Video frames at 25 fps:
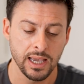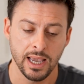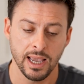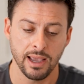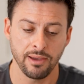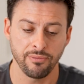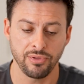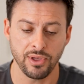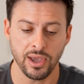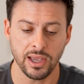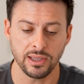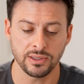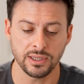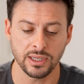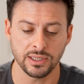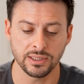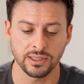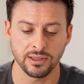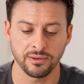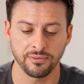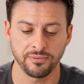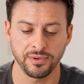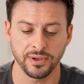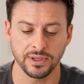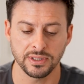If that
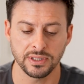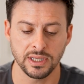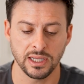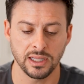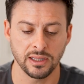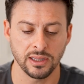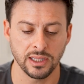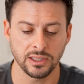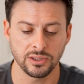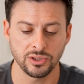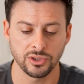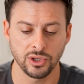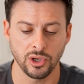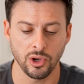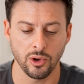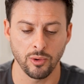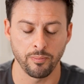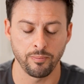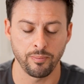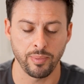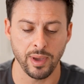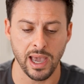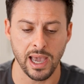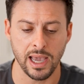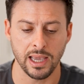doesn't fix it, let's go
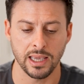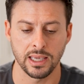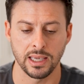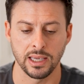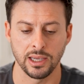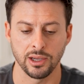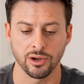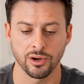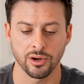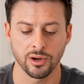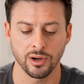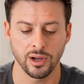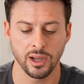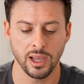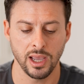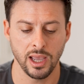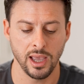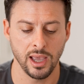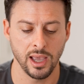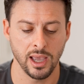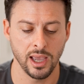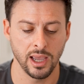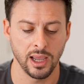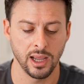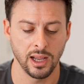back here
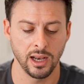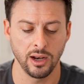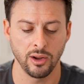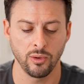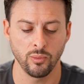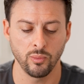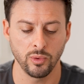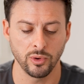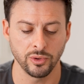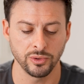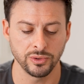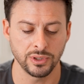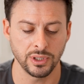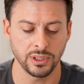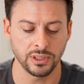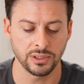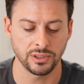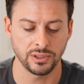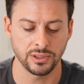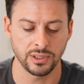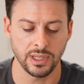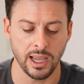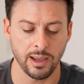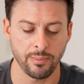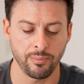and we'll
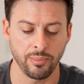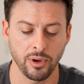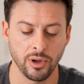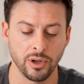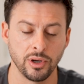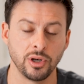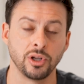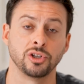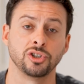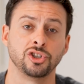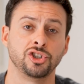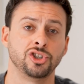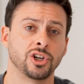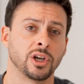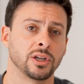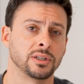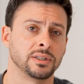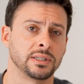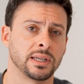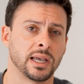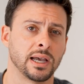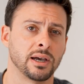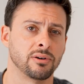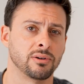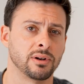just tap on
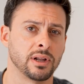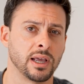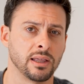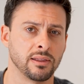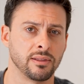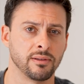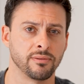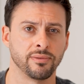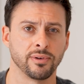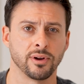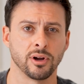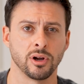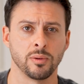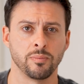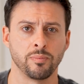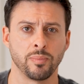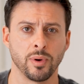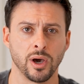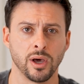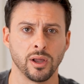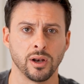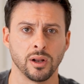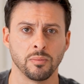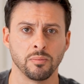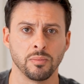shutdown at the very
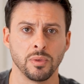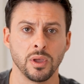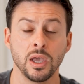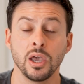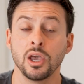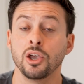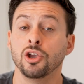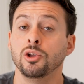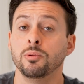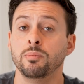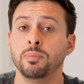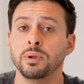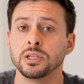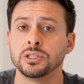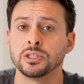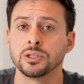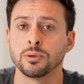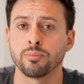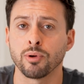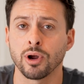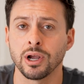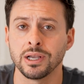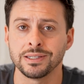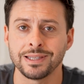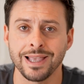bottom. You'd be
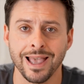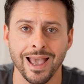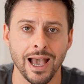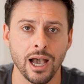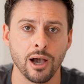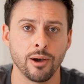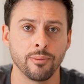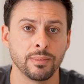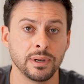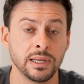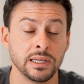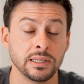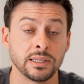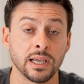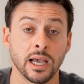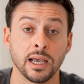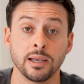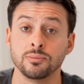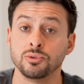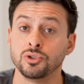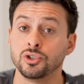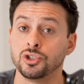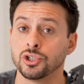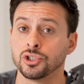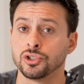surprised how many
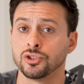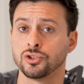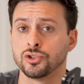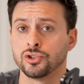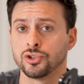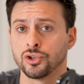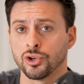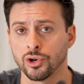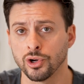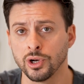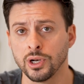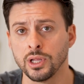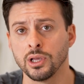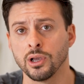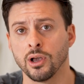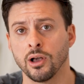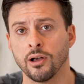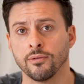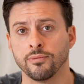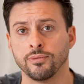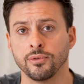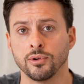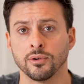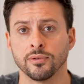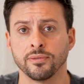times just turning
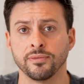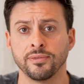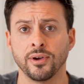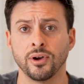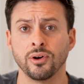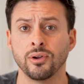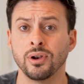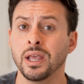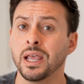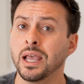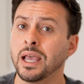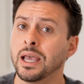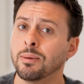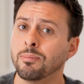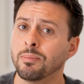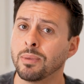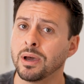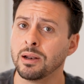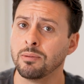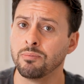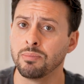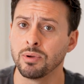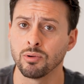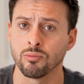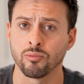off your phone
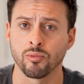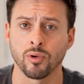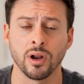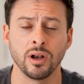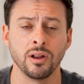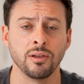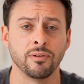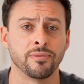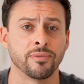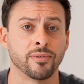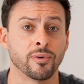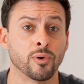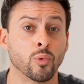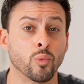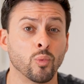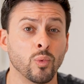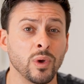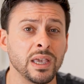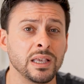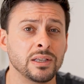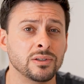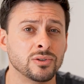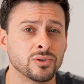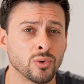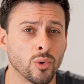might have been running for
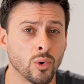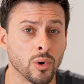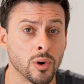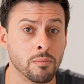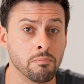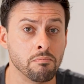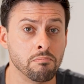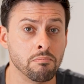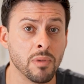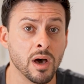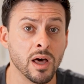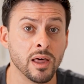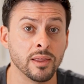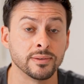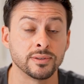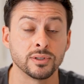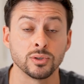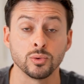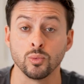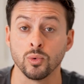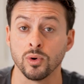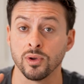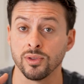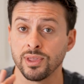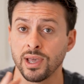weeks or
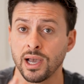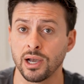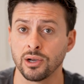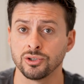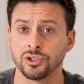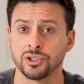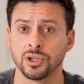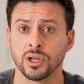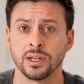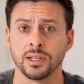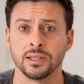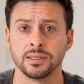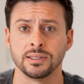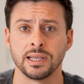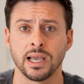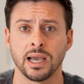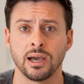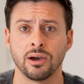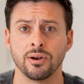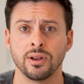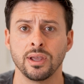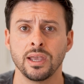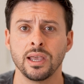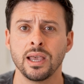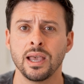months without shutting
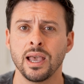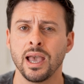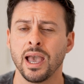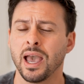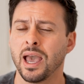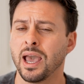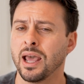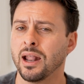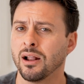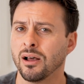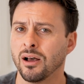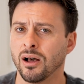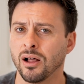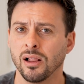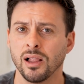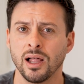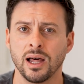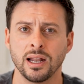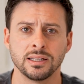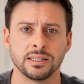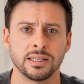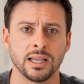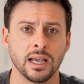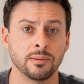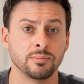down. And a
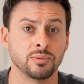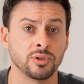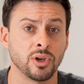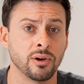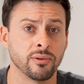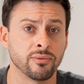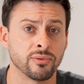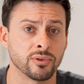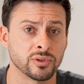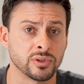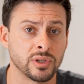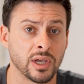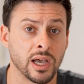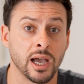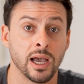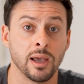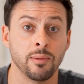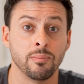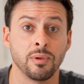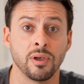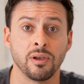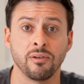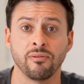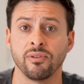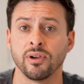lot of times over
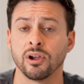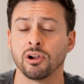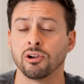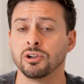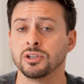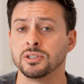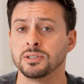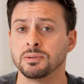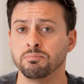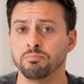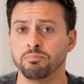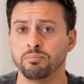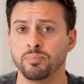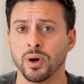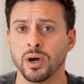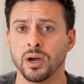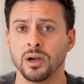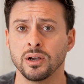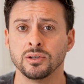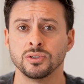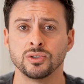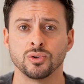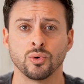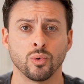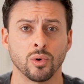time, various
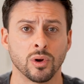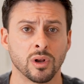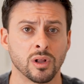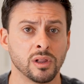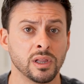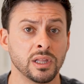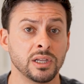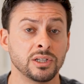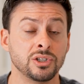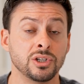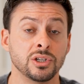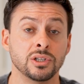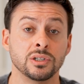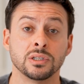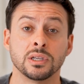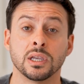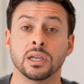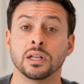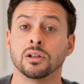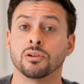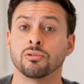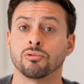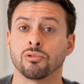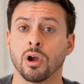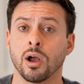bugs or glitches
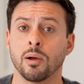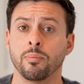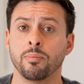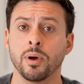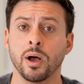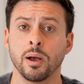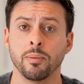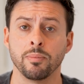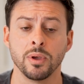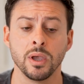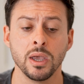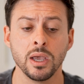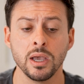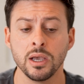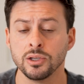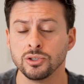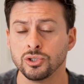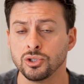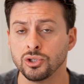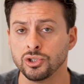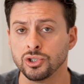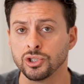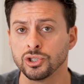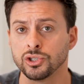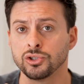can crop up.
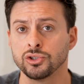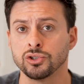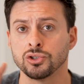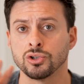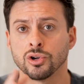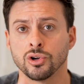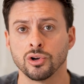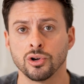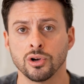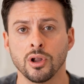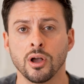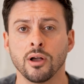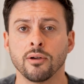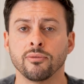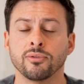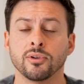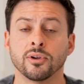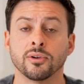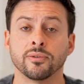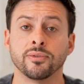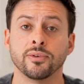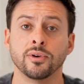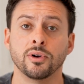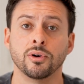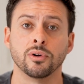So just turn off
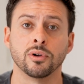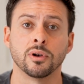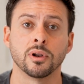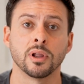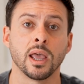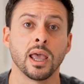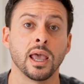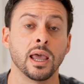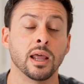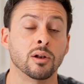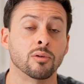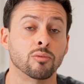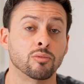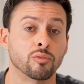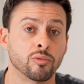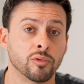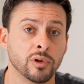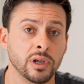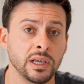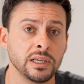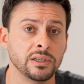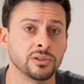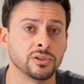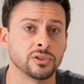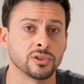your phone and
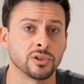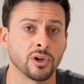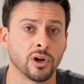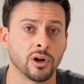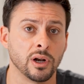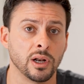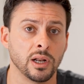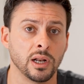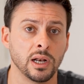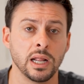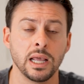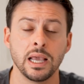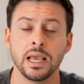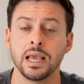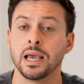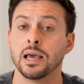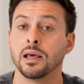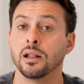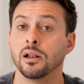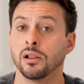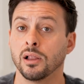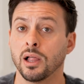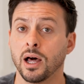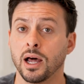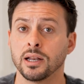restart it.
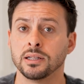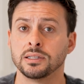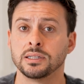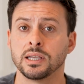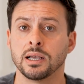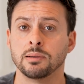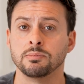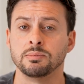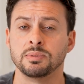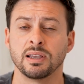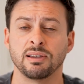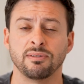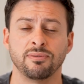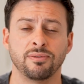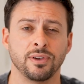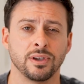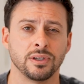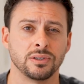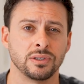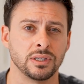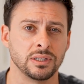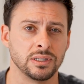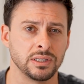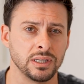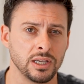And a lot of times that
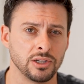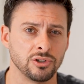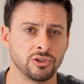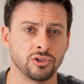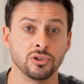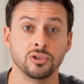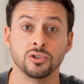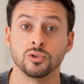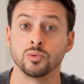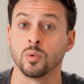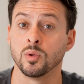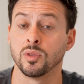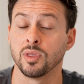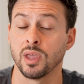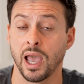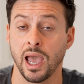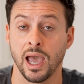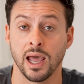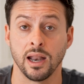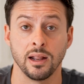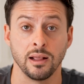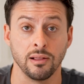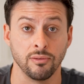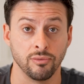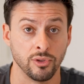fixes issues with
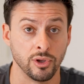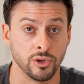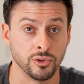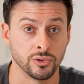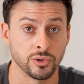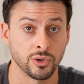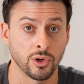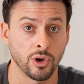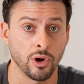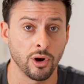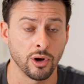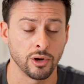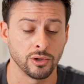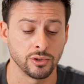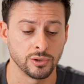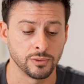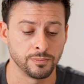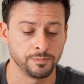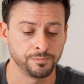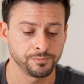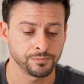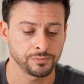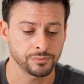adding those cards.